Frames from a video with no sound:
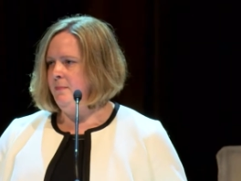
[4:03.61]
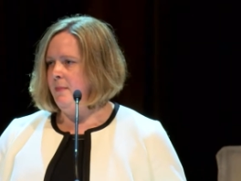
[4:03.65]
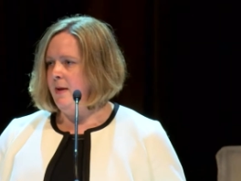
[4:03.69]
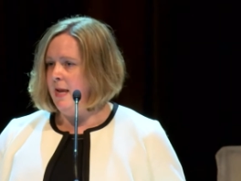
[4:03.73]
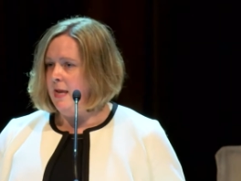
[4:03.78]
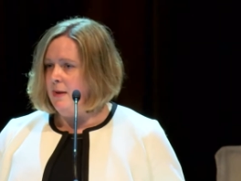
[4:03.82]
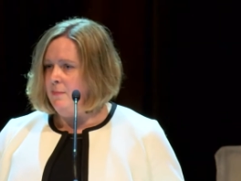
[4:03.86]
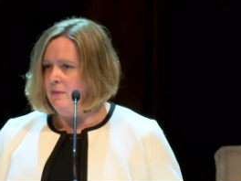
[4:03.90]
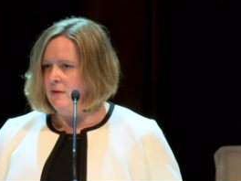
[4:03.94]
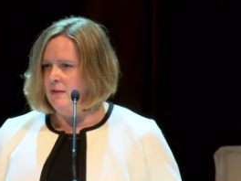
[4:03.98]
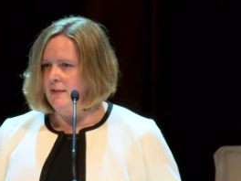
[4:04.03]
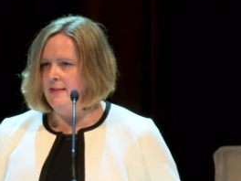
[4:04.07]

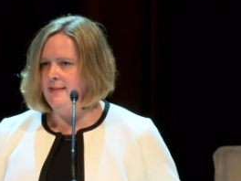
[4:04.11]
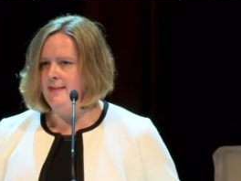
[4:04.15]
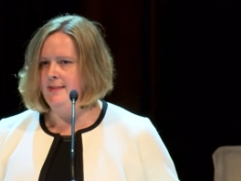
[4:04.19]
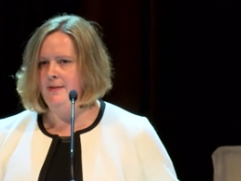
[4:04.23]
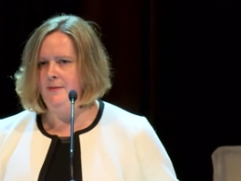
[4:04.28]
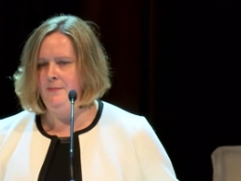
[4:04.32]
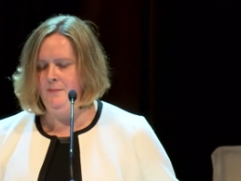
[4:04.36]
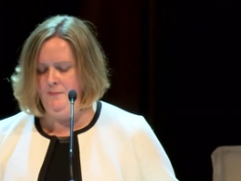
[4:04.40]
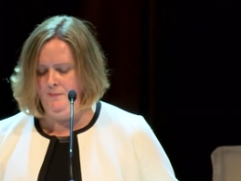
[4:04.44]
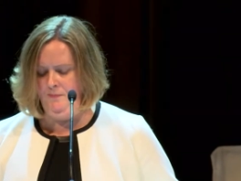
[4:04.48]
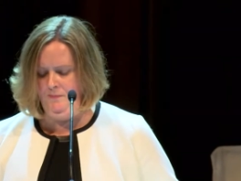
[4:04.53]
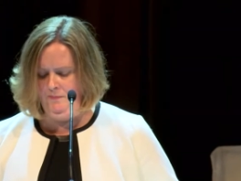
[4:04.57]

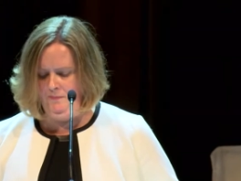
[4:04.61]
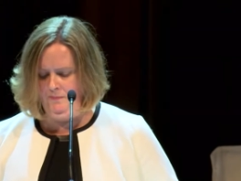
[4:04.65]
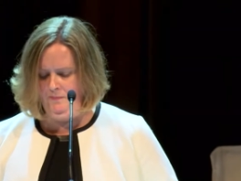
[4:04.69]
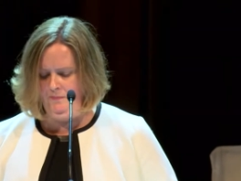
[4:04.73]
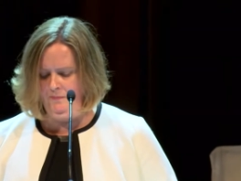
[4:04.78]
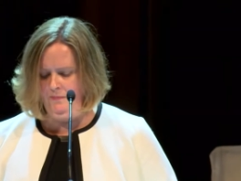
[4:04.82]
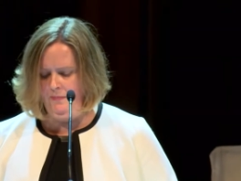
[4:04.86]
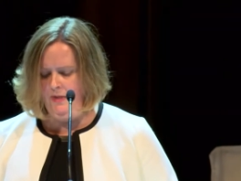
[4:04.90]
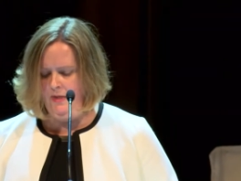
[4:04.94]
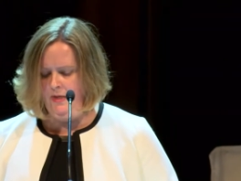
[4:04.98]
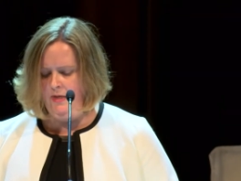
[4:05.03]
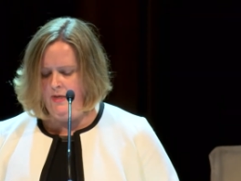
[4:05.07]
ableism
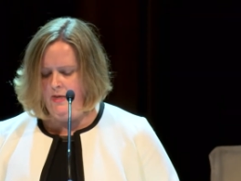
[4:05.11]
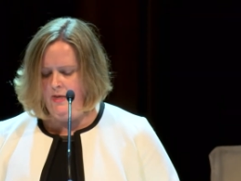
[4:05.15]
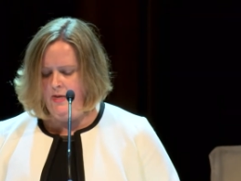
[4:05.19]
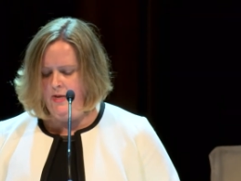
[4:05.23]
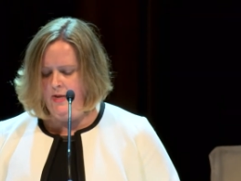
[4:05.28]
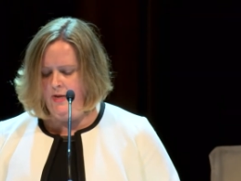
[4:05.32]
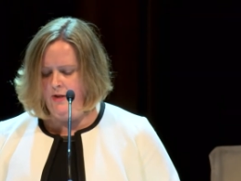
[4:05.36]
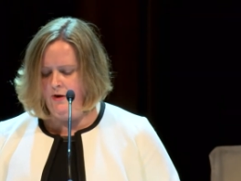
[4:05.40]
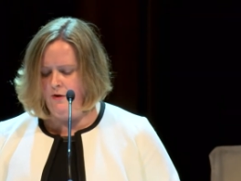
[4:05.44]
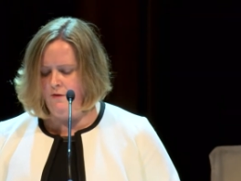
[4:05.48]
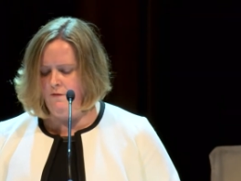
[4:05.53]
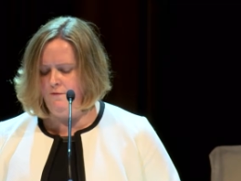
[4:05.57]

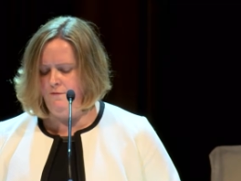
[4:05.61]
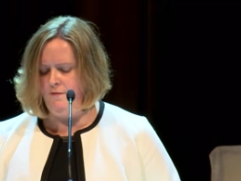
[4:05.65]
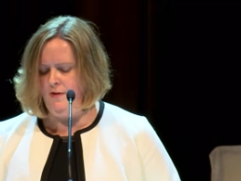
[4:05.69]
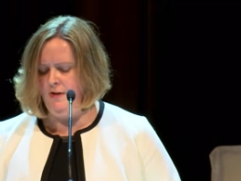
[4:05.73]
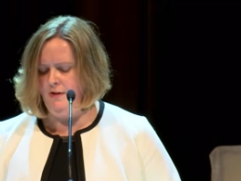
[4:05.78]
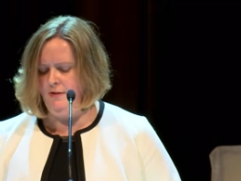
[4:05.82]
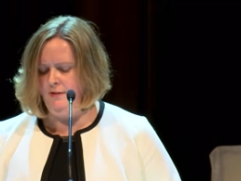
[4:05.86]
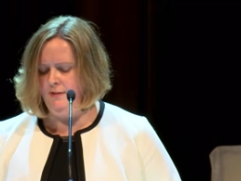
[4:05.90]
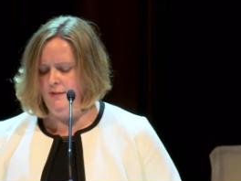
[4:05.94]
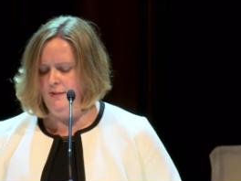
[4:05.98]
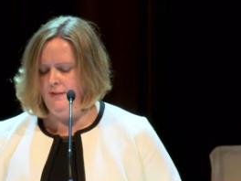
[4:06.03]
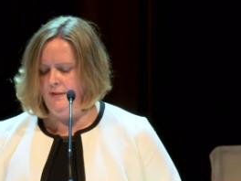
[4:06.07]
in our
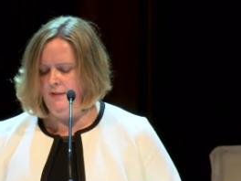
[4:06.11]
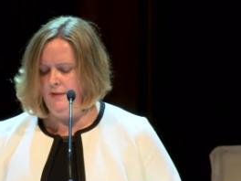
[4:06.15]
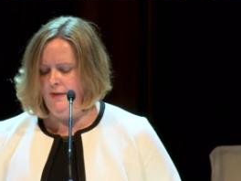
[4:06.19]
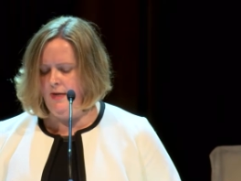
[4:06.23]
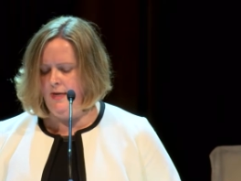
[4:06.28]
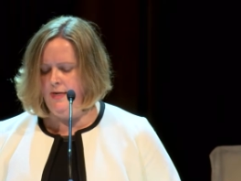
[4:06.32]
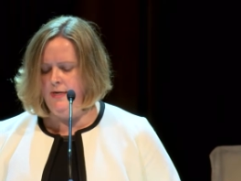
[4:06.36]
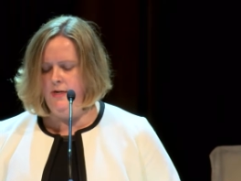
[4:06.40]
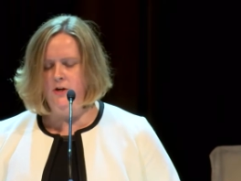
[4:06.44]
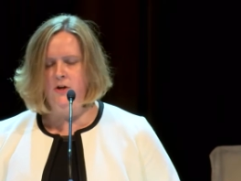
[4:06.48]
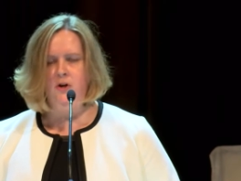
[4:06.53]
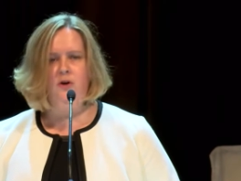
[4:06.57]
field
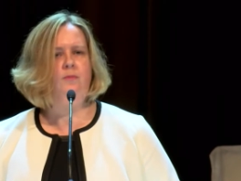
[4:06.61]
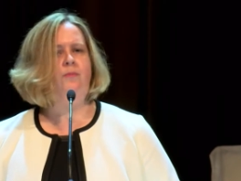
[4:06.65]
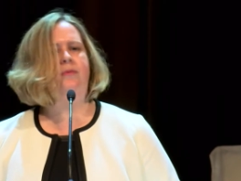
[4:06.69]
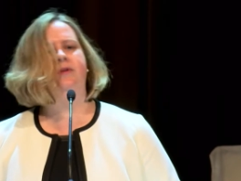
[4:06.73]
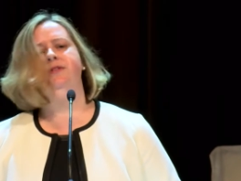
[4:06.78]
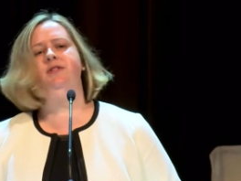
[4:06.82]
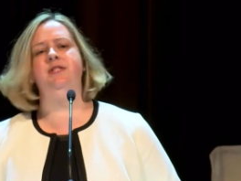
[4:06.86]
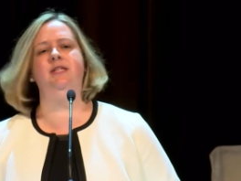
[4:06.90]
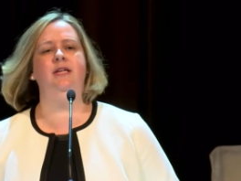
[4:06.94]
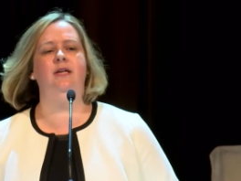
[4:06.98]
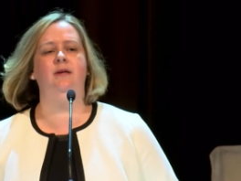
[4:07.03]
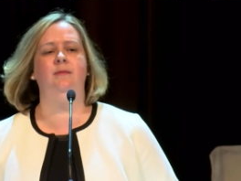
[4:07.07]
and in our
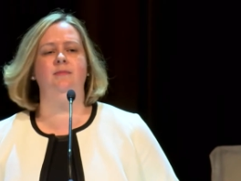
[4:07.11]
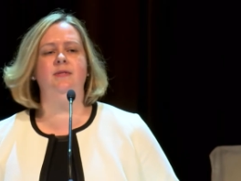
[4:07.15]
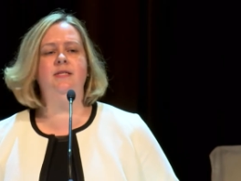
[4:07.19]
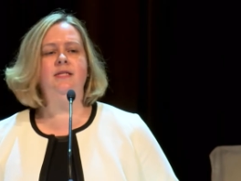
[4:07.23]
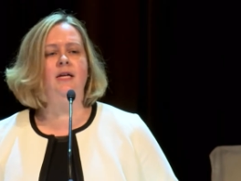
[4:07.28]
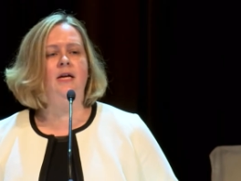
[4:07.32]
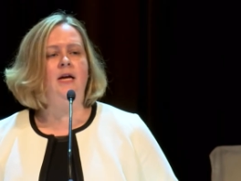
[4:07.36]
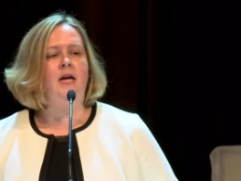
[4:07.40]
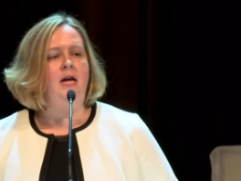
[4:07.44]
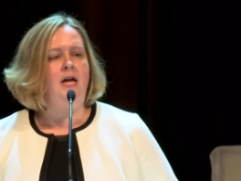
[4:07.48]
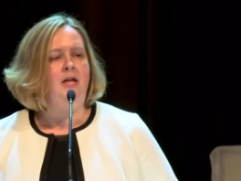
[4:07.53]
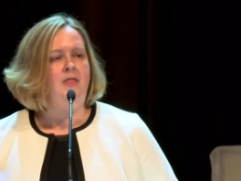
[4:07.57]
museums
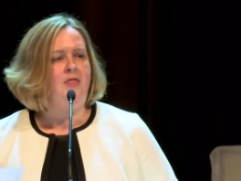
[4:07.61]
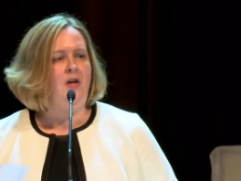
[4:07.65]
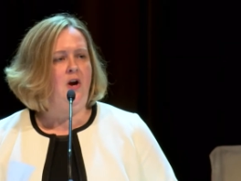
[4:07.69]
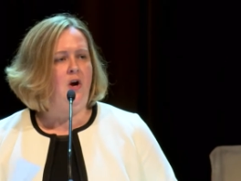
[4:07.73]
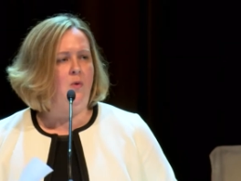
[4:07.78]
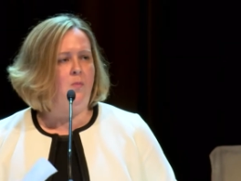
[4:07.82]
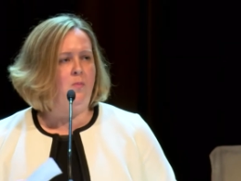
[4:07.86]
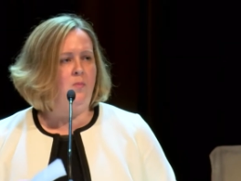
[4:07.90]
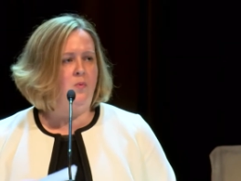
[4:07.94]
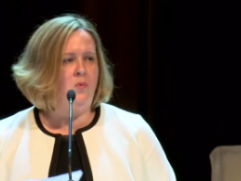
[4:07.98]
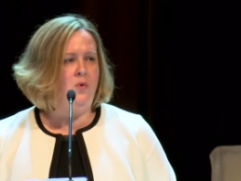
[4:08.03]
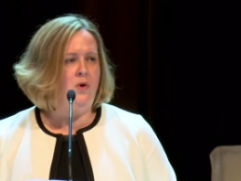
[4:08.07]
that are
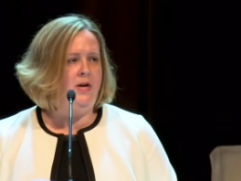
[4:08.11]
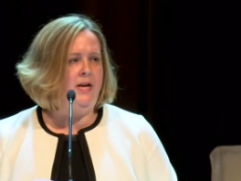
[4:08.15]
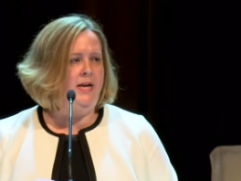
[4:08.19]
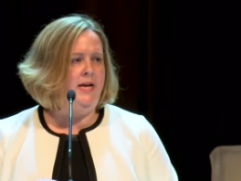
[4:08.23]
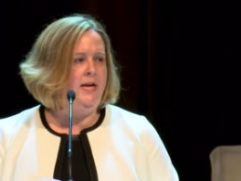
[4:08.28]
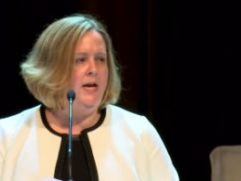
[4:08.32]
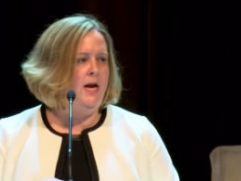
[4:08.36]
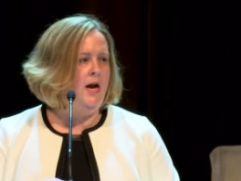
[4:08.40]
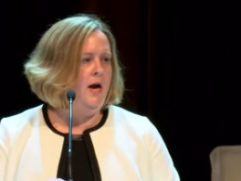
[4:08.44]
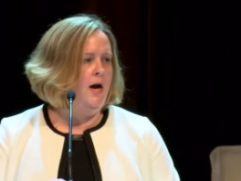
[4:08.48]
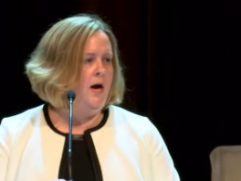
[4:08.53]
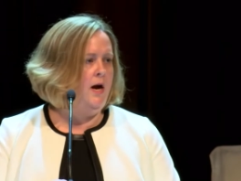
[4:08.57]

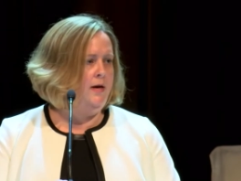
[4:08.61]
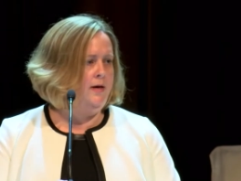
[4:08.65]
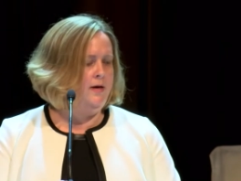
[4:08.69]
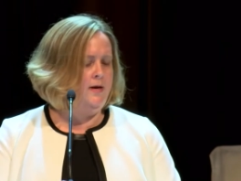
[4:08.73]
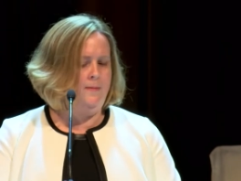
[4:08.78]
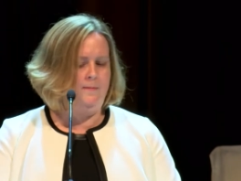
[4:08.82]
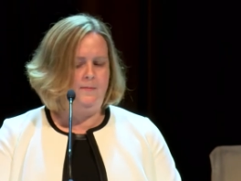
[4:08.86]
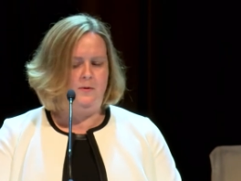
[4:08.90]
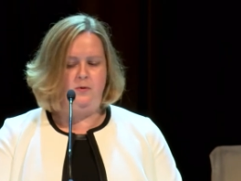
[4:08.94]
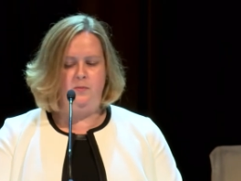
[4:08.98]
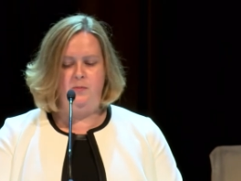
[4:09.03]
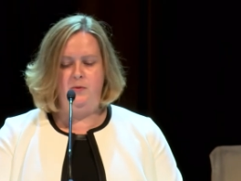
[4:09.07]
pretty
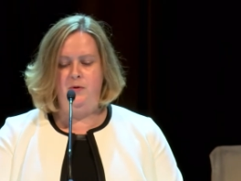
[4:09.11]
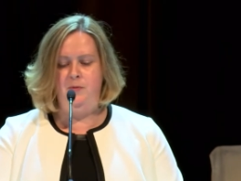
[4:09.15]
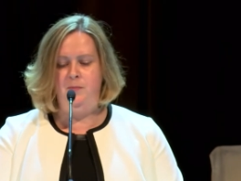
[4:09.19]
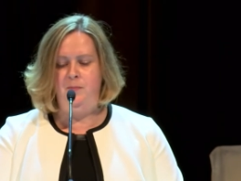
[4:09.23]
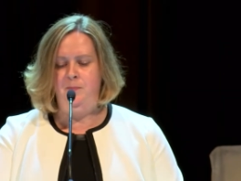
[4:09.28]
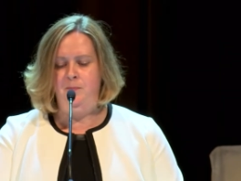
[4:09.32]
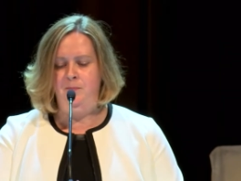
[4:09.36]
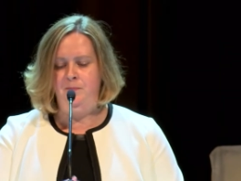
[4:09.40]
uncomfortable.